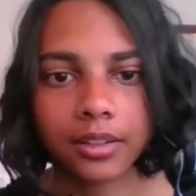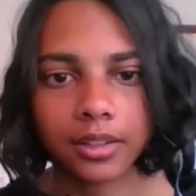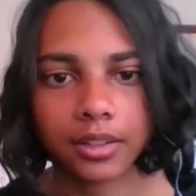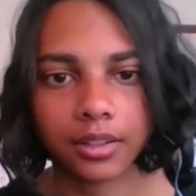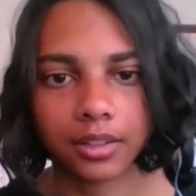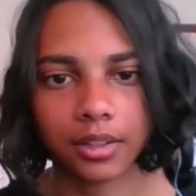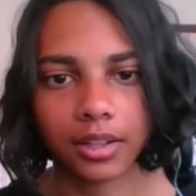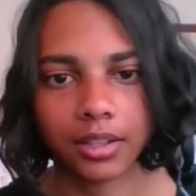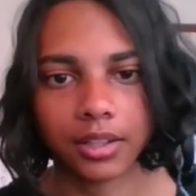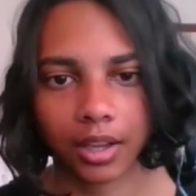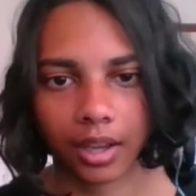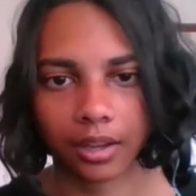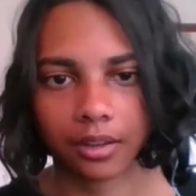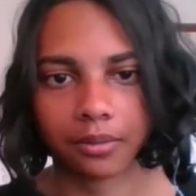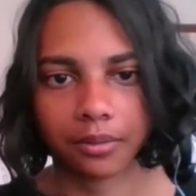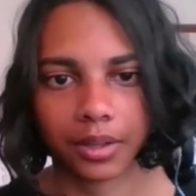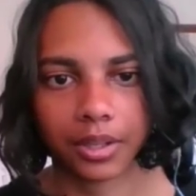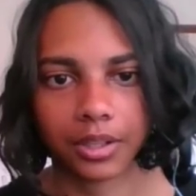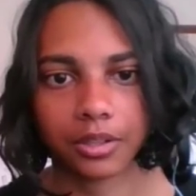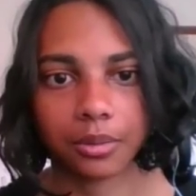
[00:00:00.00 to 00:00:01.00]
acid
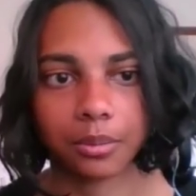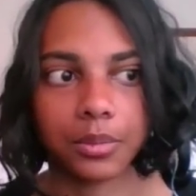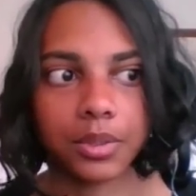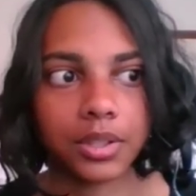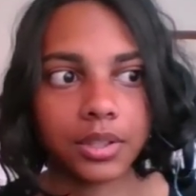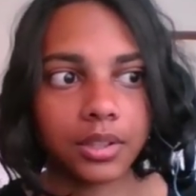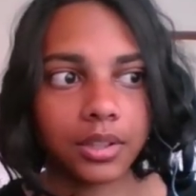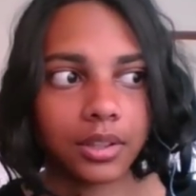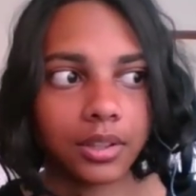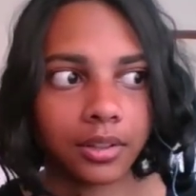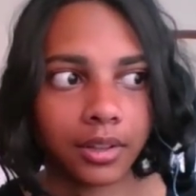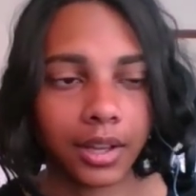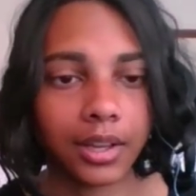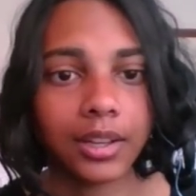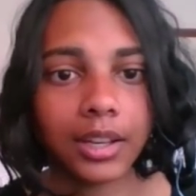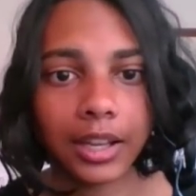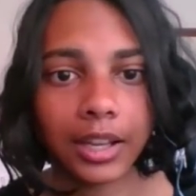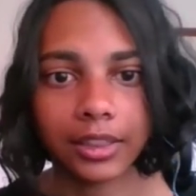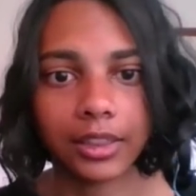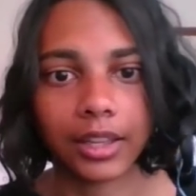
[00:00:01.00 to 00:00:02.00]
attack victims. They
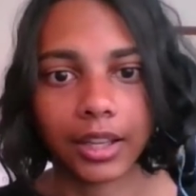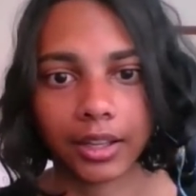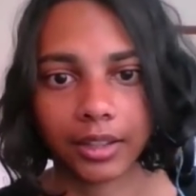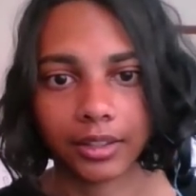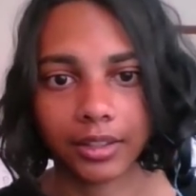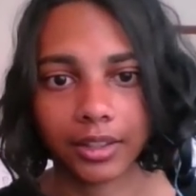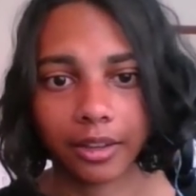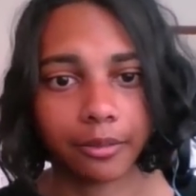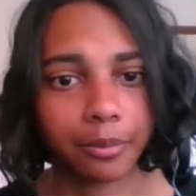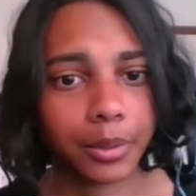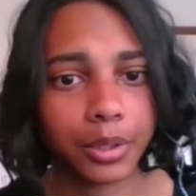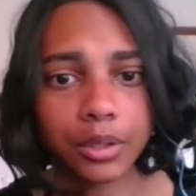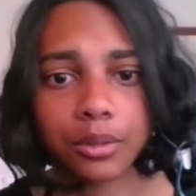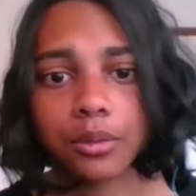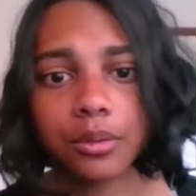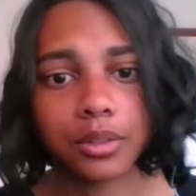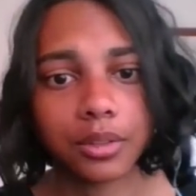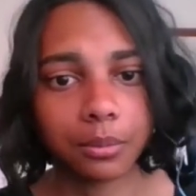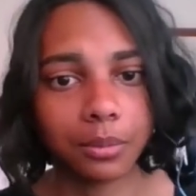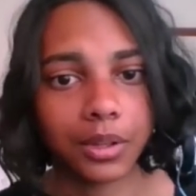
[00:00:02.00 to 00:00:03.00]
need that. They've been
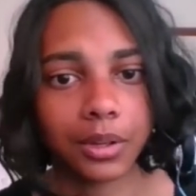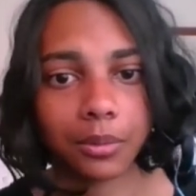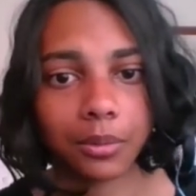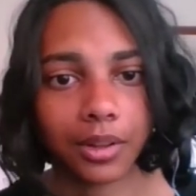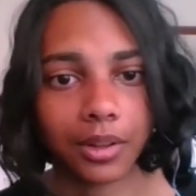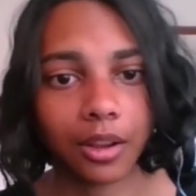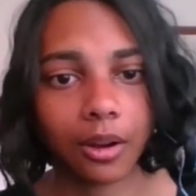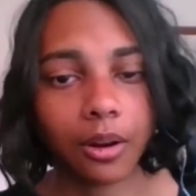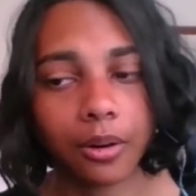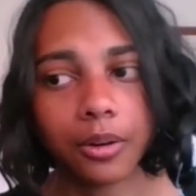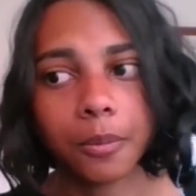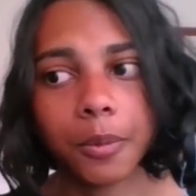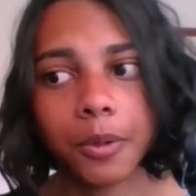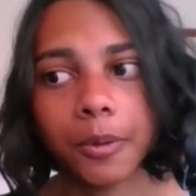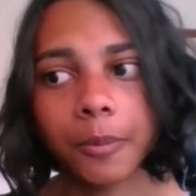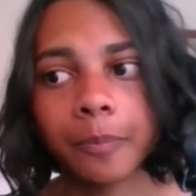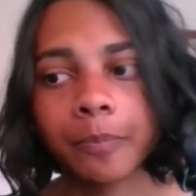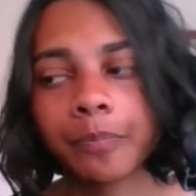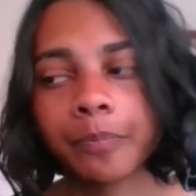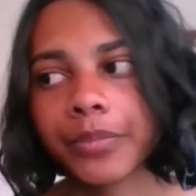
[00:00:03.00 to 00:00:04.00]
through something really
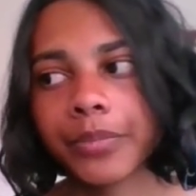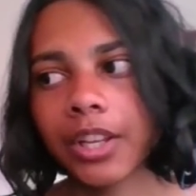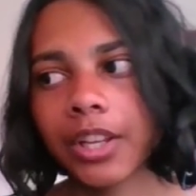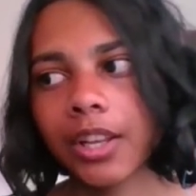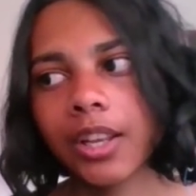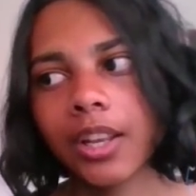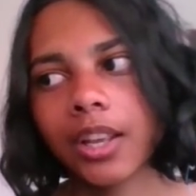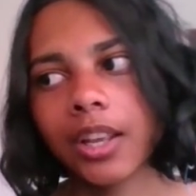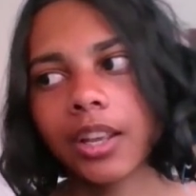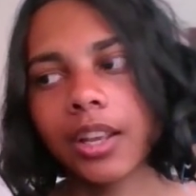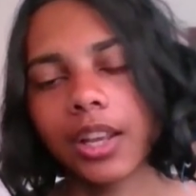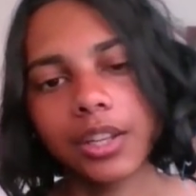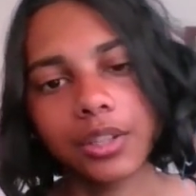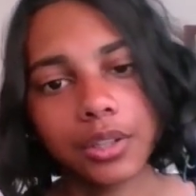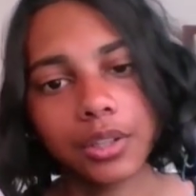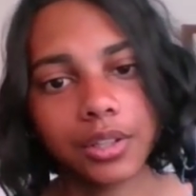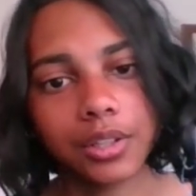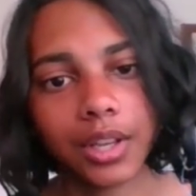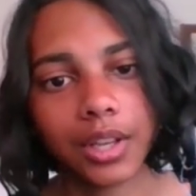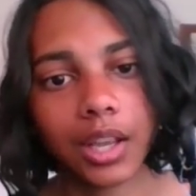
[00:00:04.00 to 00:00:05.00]
horrible,
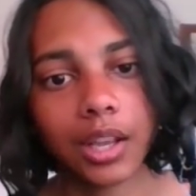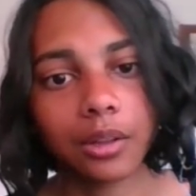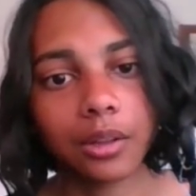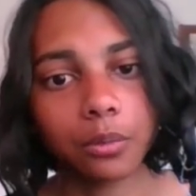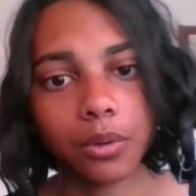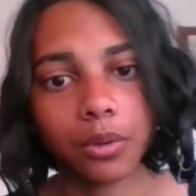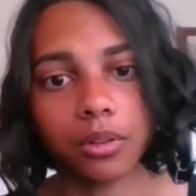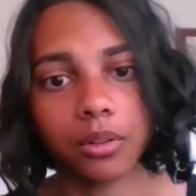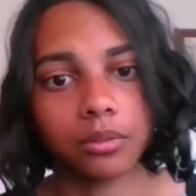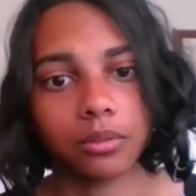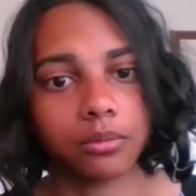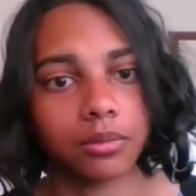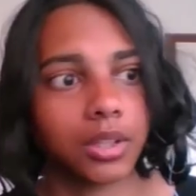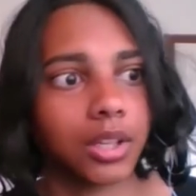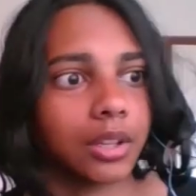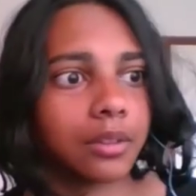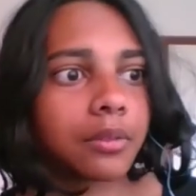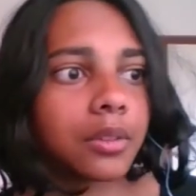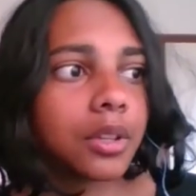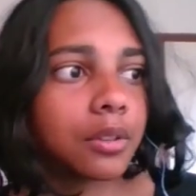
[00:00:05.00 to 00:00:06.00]
and just saying, well,
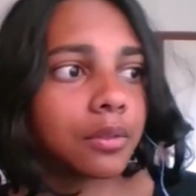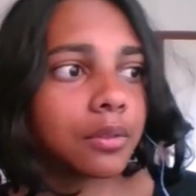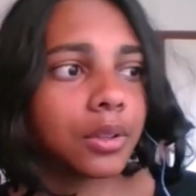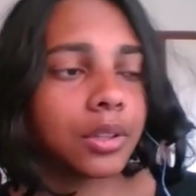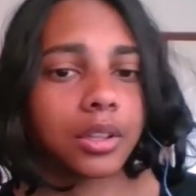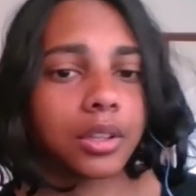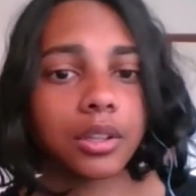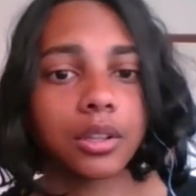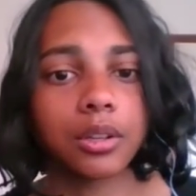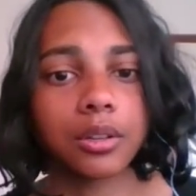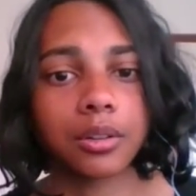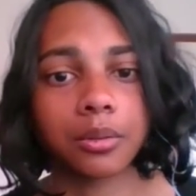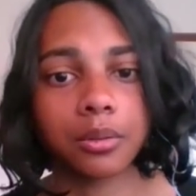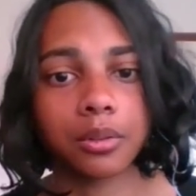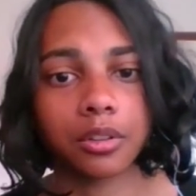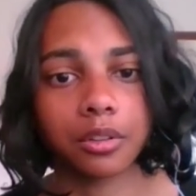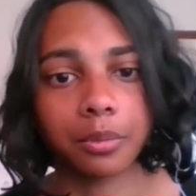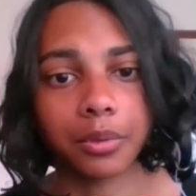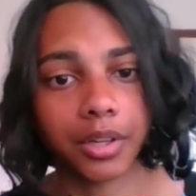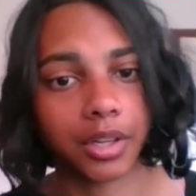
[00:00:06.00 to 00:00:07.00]
even if you think you don't
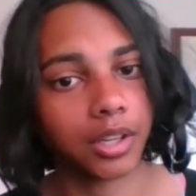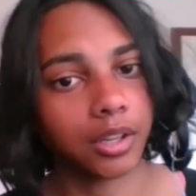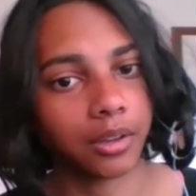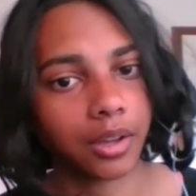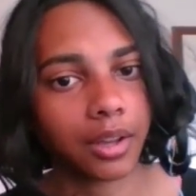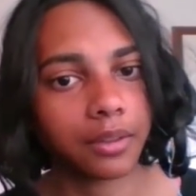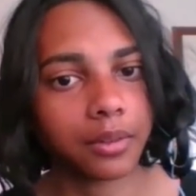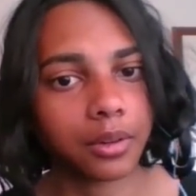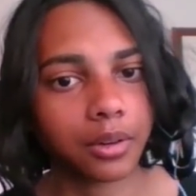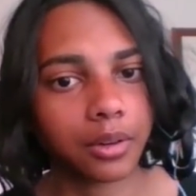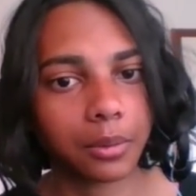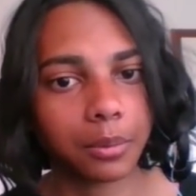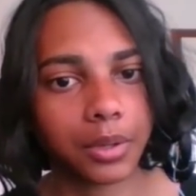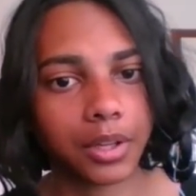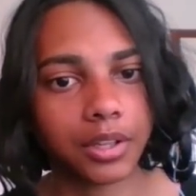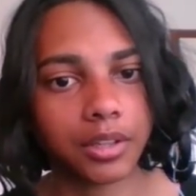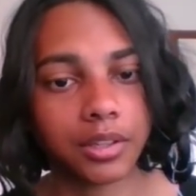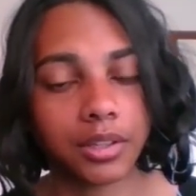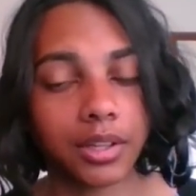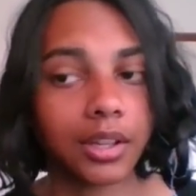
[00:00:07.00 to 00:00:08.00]
look pretty, you have a great
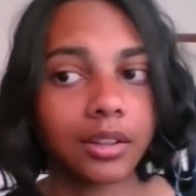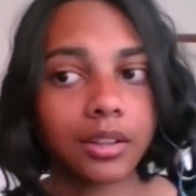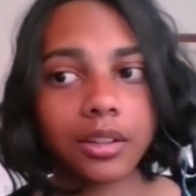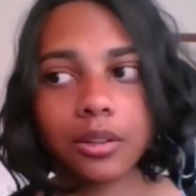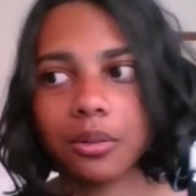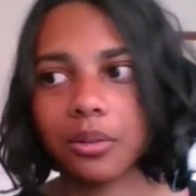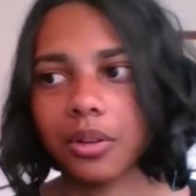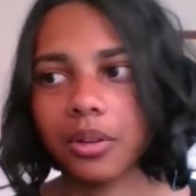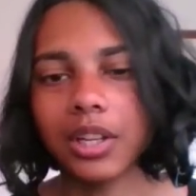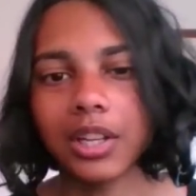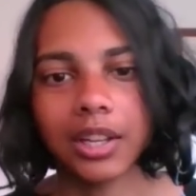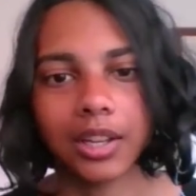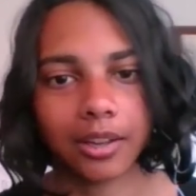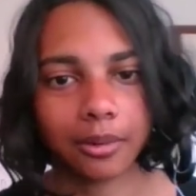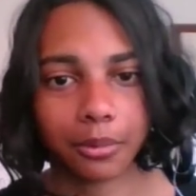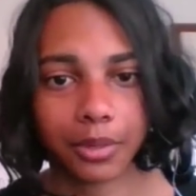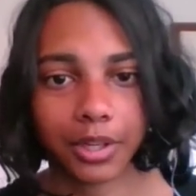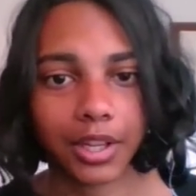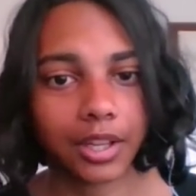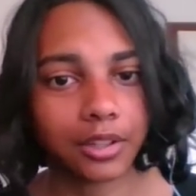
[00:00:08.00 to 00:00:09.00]
personality, or
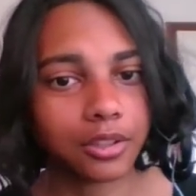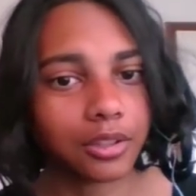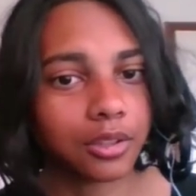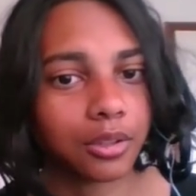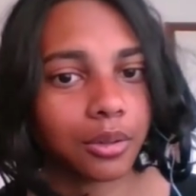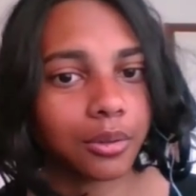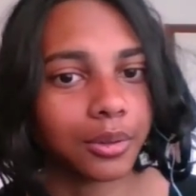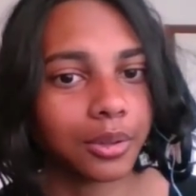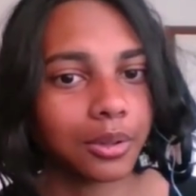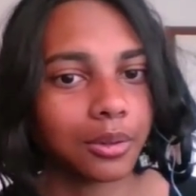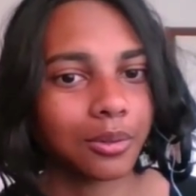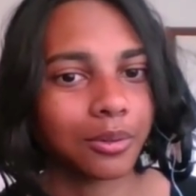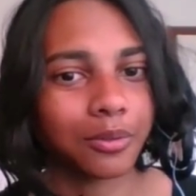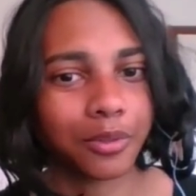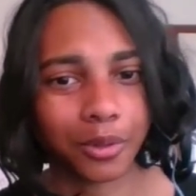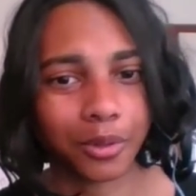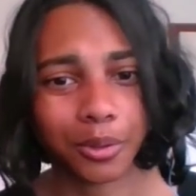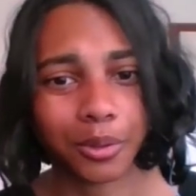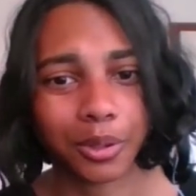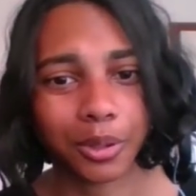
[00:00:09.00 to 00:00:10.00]
I want to get to know you
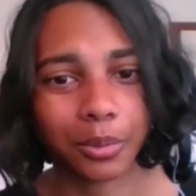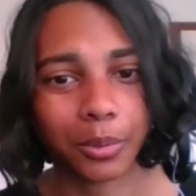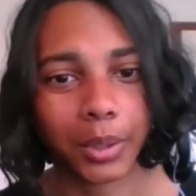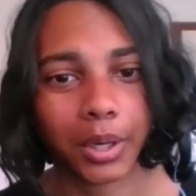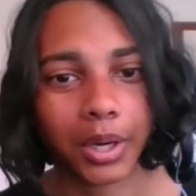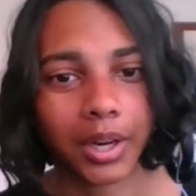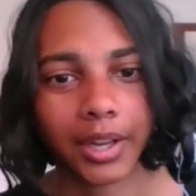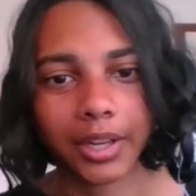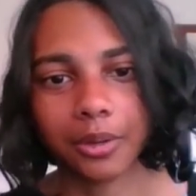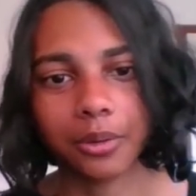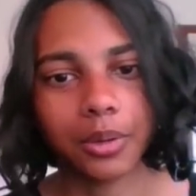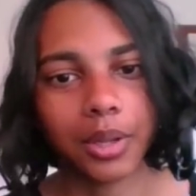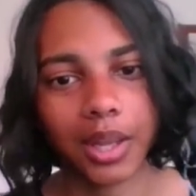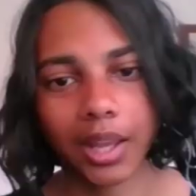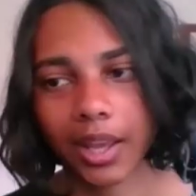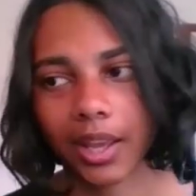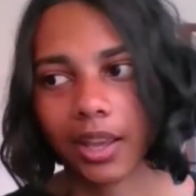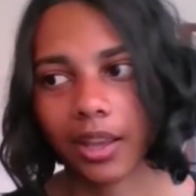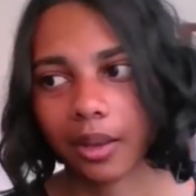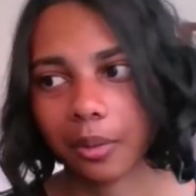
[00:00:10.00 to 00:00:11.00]
for who you are, I don't
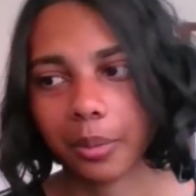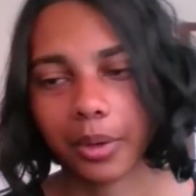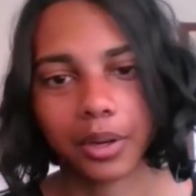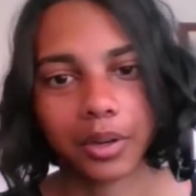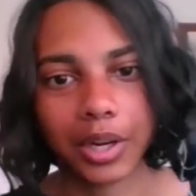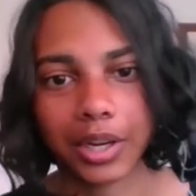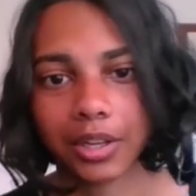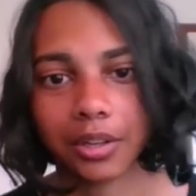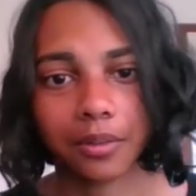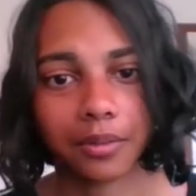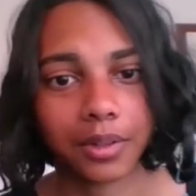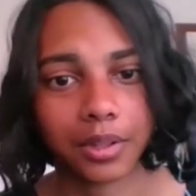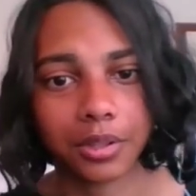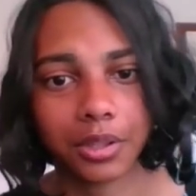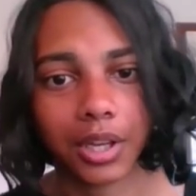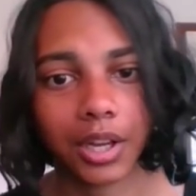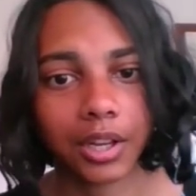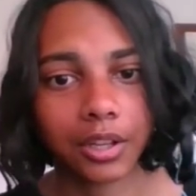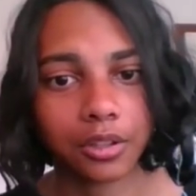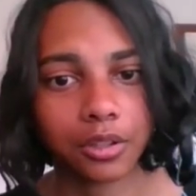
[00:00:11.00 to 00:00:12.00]
care about any of the
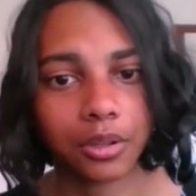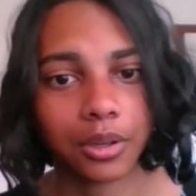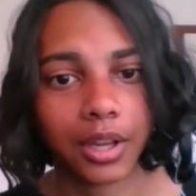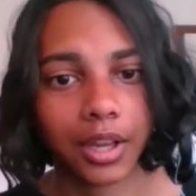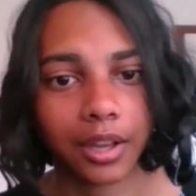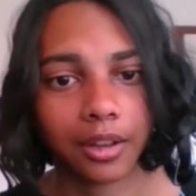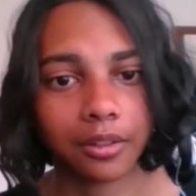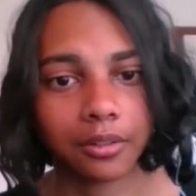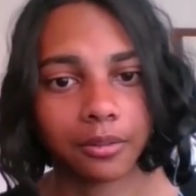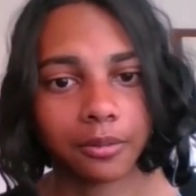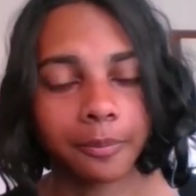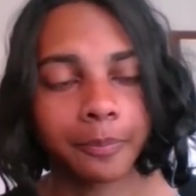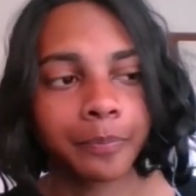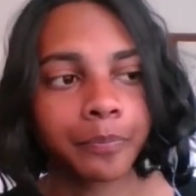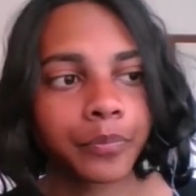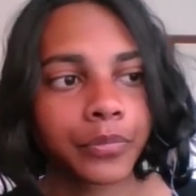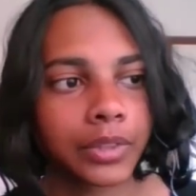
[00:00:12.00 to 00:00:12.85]
scars you have,